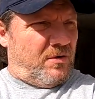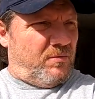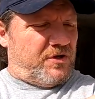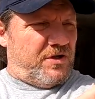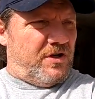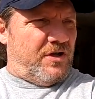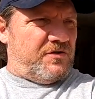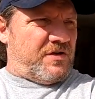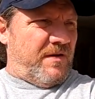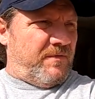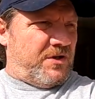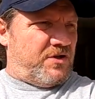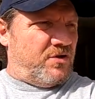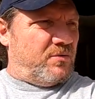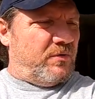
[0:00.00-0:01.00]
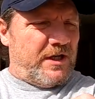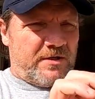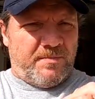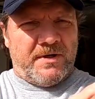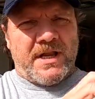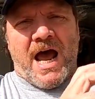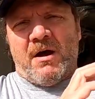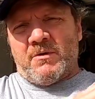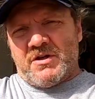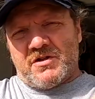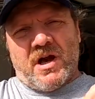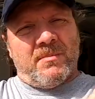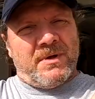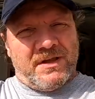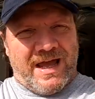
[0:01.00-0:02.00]
which he does every 2 weeks, but now
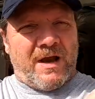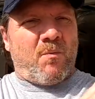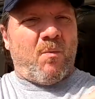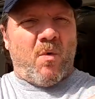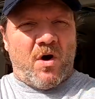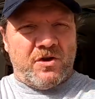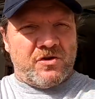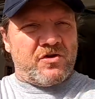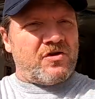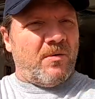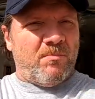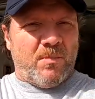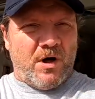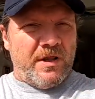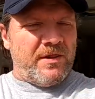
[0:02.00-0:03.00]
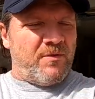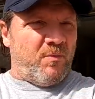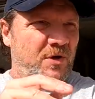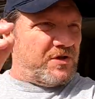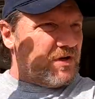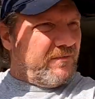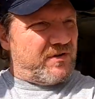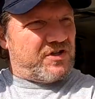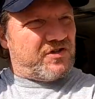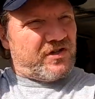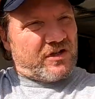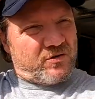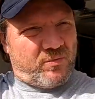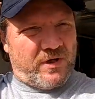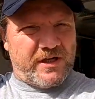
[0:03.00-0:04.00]
he's coming like once a month, once every
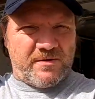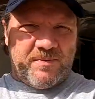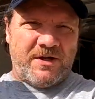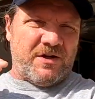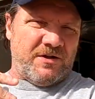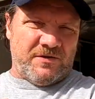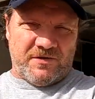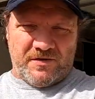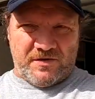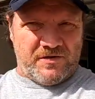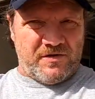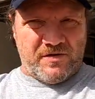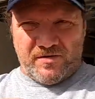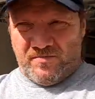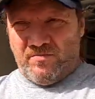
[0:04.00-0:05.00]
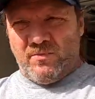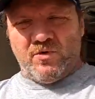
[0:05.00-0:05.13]
6 weeks, because it's